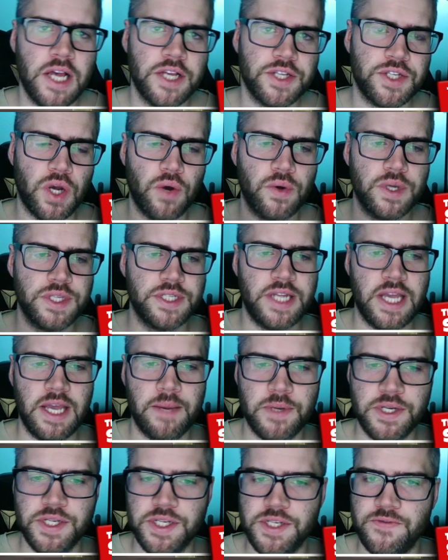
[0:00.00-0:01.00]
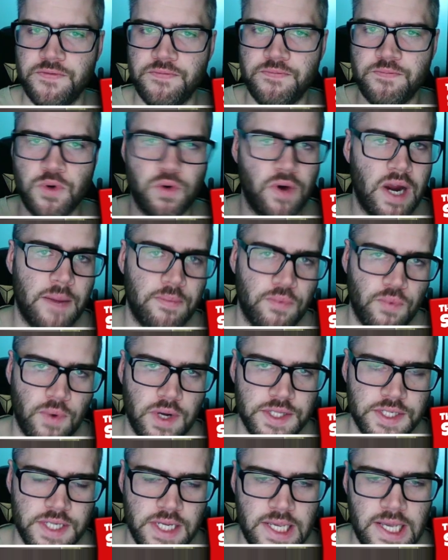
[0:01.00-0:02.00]
So his damage is crap
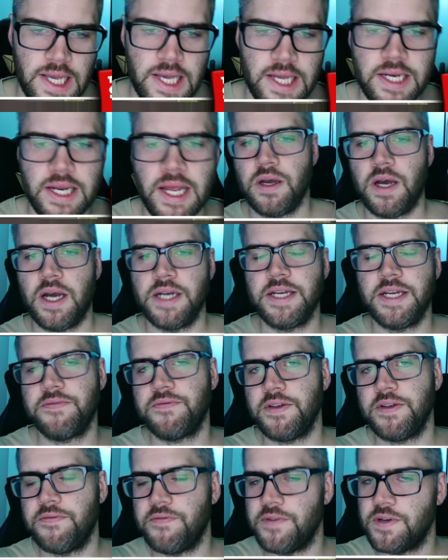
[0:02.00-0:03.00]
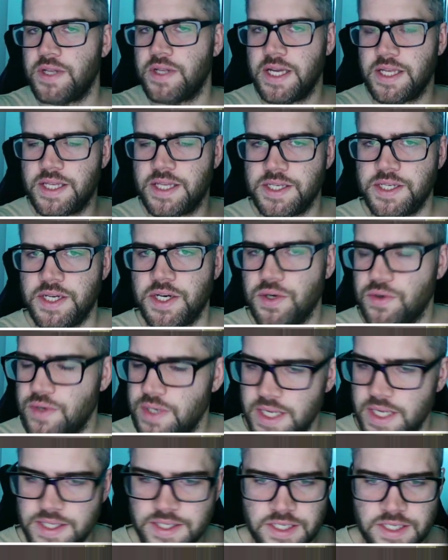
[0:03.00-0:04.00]
once again. I definitely feel like this hero
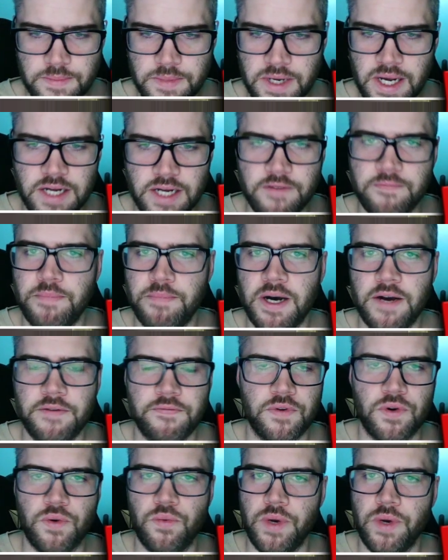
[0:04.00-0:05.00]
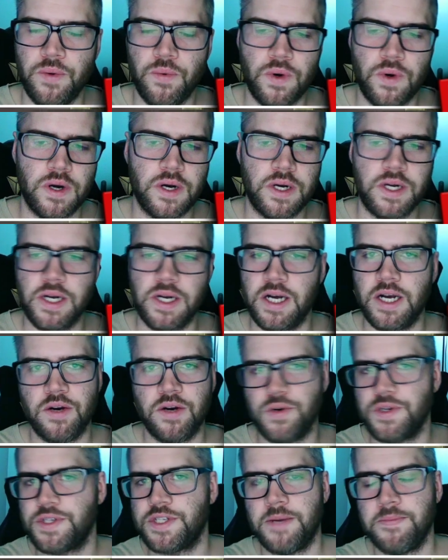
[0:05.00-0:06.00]
needs some kind of buff or rework
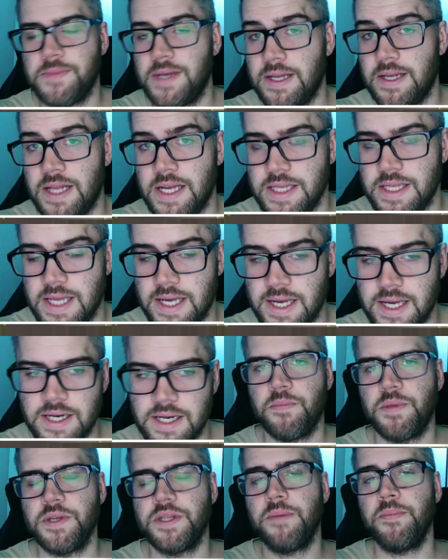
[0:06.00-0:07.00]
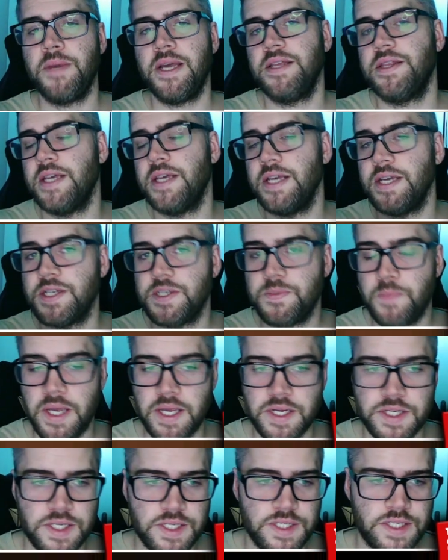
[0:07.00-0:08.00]
or something like that. But the main is
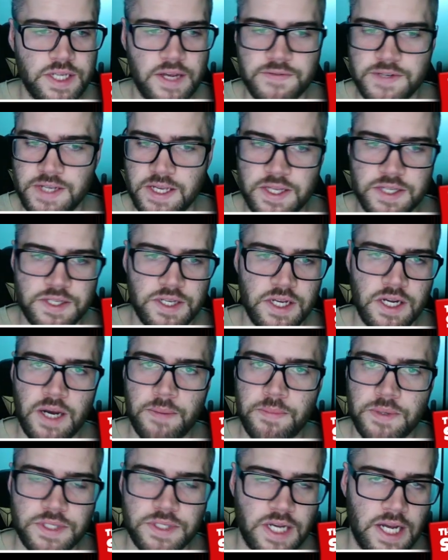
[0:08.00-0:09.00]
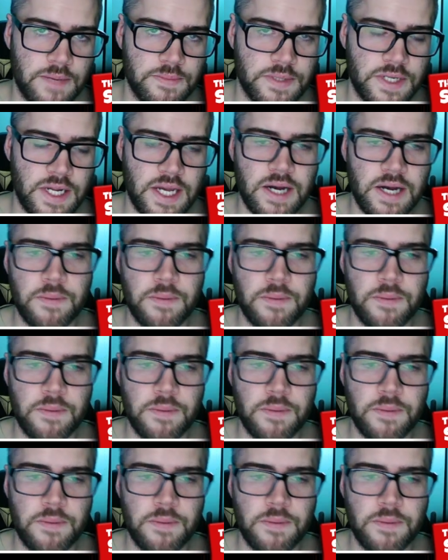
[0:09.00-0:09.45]
patience. I've said this a couple times now,